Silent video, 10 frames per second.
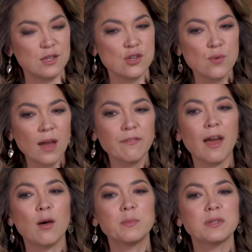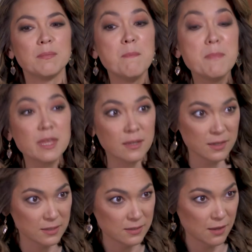You have helped
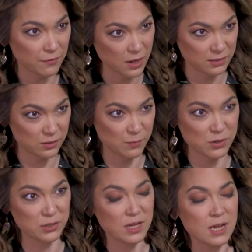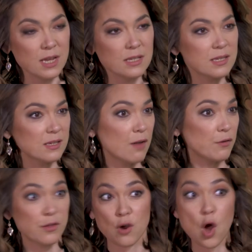millions of customers
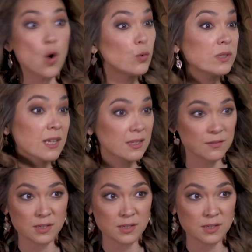discover their own sense of